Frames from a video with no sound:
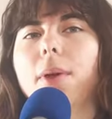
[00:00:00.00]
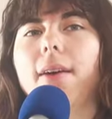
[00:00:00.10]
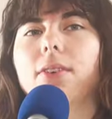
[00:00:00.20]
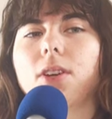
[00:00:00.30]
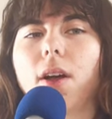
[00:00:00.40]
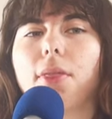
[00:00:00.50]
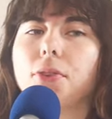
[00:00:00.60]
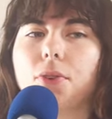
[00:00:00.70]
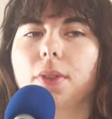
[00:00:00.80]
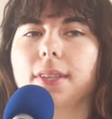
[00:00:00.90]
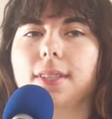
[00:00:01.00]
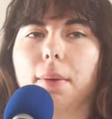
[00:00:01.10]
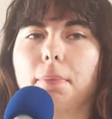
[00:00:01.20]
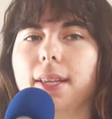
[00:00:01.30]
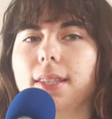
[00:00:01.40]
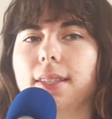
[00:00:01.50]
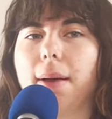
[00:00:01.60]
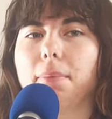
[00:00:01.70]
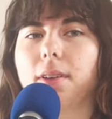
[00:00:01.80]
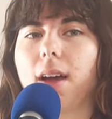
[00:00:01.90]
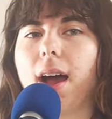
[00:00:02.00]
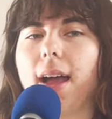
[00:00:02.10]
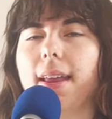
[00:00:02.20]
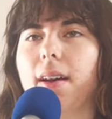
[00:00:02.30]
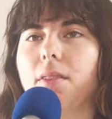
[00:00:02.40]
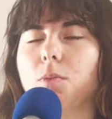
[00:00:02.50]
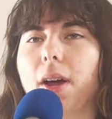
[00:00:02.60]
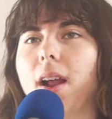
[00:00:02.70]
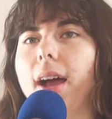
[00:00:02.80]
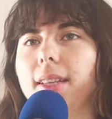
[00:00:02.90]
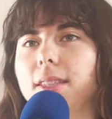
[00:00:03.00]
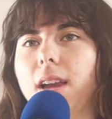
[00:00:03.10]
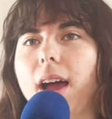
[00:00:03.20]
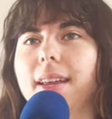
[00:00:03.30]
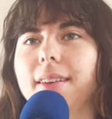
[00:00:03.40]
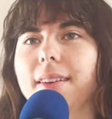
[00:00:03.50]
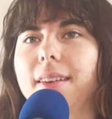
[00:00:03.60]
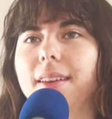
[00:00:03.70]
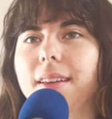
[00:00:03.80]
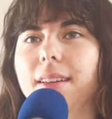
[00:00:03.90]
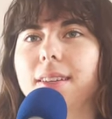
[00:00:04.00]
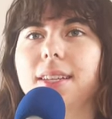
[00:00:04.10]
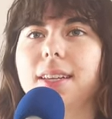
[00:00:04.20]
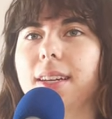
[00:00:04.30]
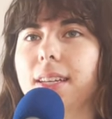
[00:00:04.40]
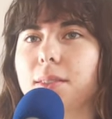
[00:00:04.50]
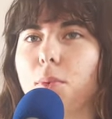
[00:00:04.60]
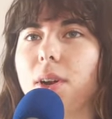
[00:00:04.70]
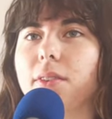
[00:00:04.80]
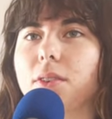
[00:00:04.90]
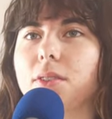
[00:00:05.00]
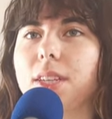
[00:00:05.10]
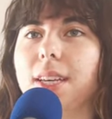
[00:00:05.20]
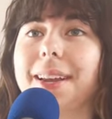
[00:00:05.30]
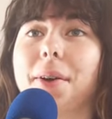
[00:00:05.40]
we haven't gone through the step-by-step guide of what Einstein did in his morning routine.